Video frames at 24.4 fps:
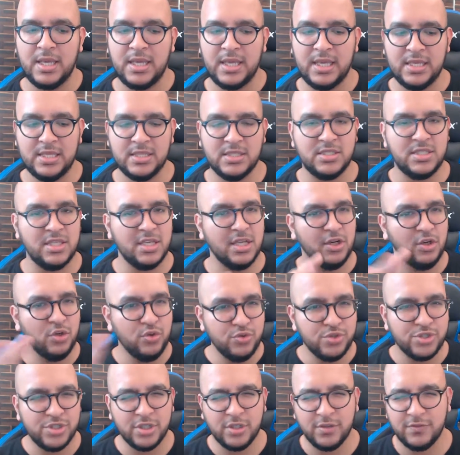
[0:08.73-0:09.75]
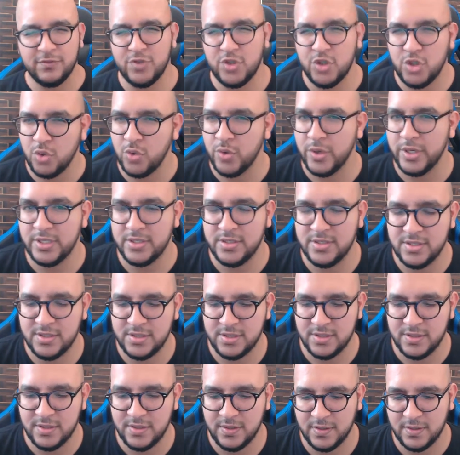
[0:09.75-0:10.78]
is the illusion of
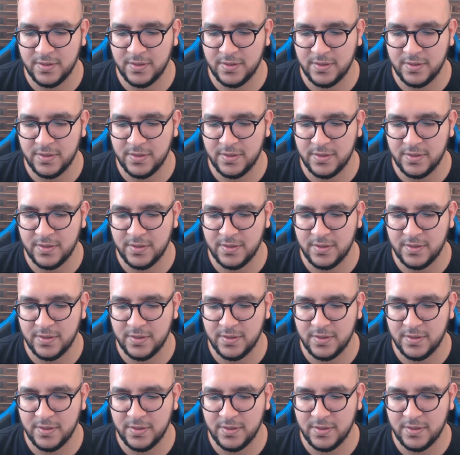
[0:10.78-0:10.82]
choice.